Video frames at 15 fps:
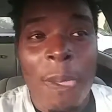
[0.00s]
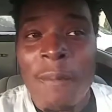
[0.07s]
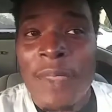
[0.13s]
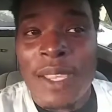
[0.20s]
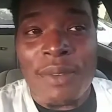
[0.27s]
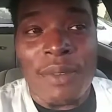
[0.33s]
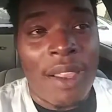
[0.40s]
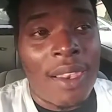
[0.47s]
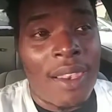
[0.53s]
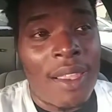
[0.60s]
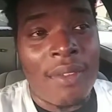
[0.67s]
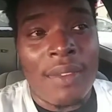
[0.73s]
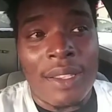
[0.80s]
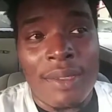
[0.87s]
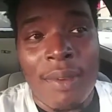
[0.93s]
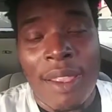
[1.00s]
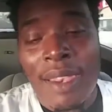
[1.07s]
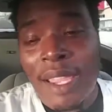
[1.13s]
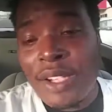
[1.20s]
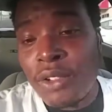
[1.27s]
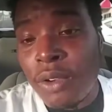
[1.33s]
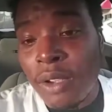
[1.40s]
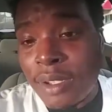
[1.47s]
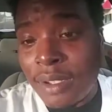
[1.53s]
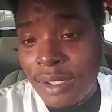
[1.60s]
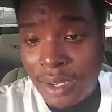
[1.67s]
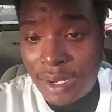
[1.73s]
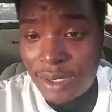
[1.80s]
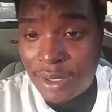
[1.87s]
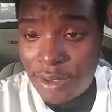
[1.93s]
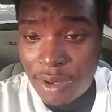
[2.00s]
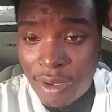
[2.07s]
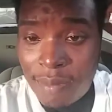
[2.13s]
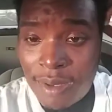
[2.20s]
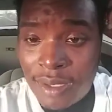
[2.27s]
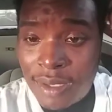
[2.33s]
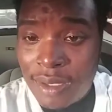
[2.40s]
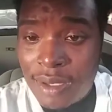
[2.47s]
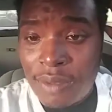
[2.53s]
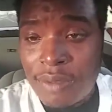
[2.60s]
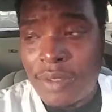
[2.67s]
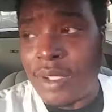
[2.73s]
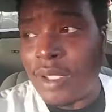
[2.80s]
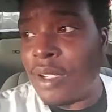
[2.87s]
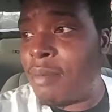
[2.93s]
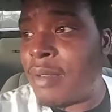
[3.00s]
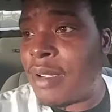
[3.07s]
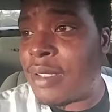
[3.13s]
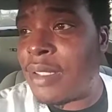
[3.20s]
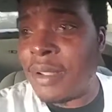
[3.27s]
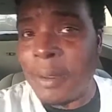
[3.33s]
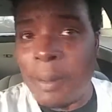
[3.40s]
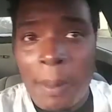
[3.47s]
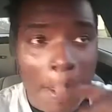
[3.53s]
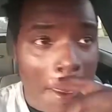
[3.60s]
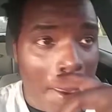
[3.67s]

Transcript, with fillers: That's why I love. That's why I like trucking. I like to talk to myself, chill myself,